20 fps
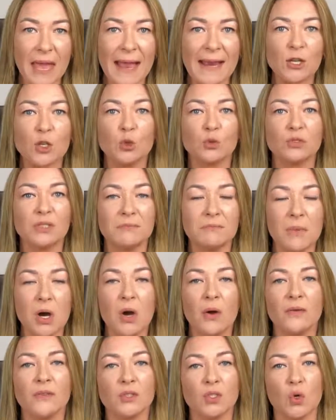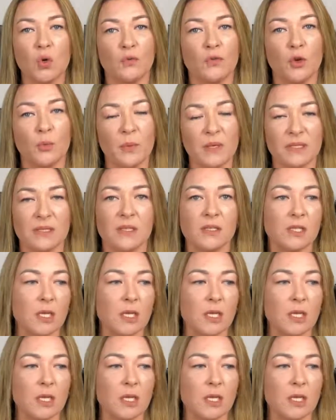actual demands of your business.